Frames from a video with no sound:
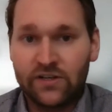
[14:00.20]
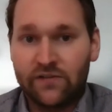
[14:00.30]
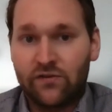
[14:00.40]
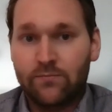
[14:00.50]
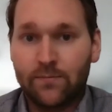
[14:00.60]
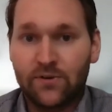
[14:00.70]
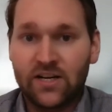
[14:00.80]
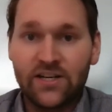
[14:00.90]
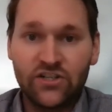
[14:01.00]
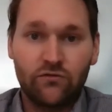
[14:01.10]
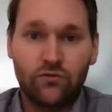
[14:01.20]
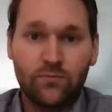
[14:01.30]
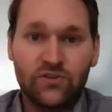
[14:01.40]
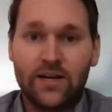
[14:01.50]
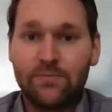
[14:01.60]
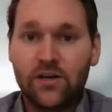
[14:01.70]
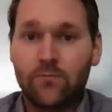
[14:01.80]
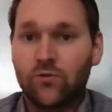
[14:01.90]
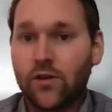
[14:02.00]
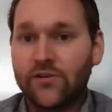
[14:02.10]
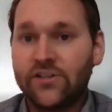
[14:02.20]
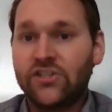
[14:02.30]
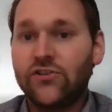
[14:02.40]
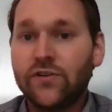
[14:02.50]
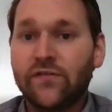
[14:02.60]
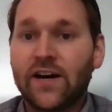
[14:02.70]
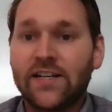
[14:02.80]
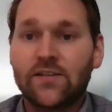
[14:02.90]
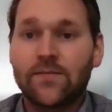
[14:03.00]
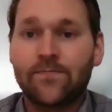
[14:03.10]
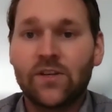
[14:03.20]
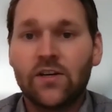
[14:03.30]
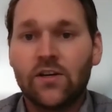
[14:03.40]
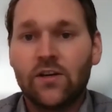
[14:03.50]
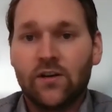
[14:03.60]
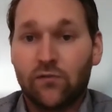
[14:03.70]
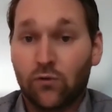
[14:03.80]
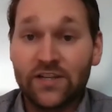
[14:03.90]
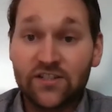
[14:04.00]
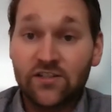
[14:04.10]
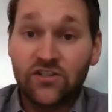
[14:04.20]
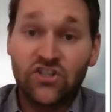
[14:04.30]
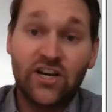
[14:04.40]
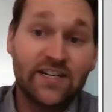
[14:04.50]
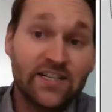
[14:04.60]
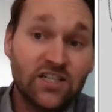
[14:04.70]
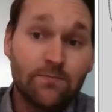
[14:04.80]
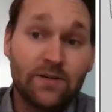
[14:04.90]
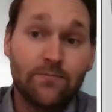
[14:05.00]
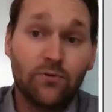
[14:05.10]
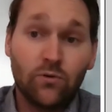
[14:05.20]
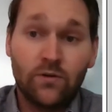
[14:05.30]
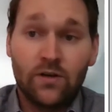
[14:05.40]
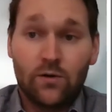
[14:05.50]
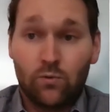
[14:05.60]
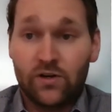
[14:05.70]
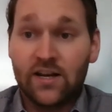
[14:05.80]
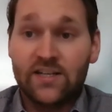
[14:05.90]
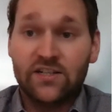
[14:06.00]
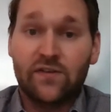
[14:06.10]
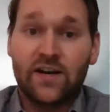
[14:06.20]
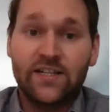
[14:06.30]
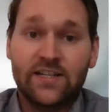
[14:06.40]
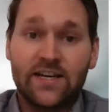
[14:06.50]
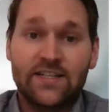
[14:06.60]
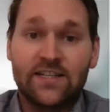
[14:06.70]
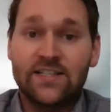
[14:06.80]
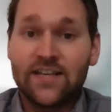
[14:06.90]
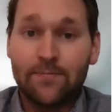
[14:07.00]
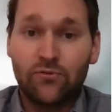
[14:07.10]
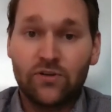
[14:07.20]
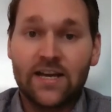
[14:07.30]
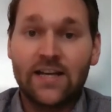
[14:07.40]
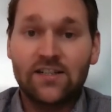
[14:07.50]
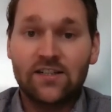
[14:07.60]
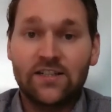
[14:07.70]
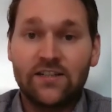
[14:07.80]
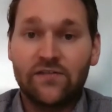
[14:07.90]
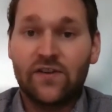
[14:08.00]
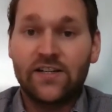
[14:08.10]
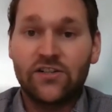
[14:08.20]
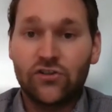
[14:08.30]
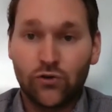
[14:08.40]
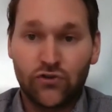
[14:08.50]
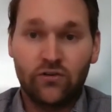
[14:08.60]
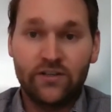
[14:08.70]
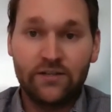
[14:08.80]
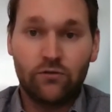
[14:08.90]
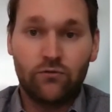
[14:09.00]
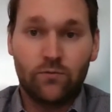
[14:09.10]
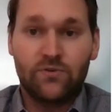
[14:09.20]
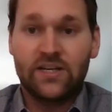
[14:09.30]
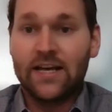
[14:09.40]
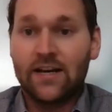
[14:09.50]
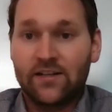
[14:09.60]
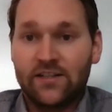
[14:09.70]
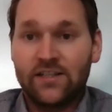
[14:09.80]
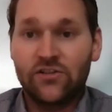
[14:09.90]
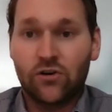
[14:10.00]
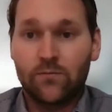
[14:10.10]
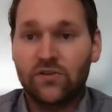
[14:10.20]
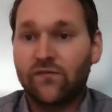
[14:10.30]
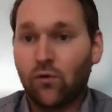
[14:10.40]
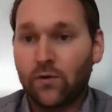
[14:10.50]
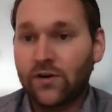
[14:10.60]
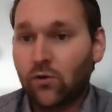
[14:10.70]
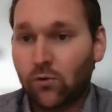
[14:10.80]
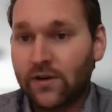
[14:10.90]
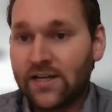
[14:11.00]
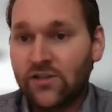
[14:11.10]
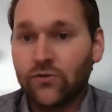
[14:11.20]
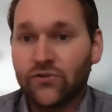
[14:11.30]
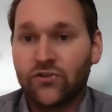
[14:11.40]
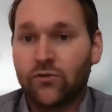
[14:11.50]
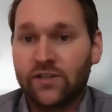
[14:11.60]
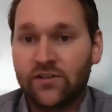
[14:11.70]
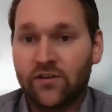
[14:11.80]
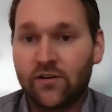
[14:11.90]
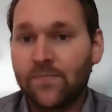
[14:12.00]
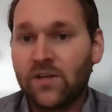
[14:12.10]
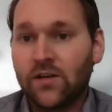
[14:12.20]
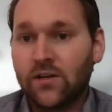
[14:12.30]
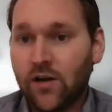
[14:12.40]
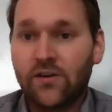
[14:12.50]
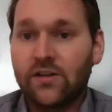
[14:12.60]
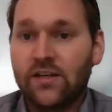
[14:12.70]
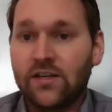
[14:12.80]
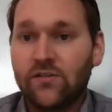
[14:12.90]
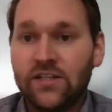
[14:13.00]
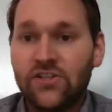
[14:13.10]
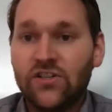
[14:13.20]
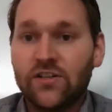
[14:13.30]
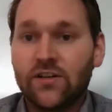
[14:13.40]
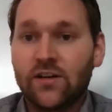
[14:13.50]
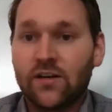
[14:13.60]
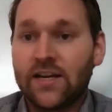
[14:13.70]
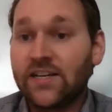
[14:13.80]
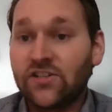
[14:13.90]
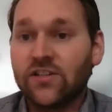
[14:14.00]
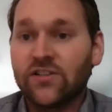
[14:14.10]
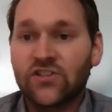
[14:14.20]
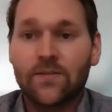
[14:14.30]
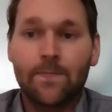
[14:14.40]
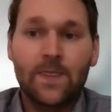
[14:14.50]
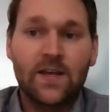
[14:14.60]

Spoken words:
for different population groups had become rather disunified. For instance, Chinese people were classified as a separate ethnically defined social legal group, inelegantly termed foreign Orientals. So these are non-Indonesian Asians,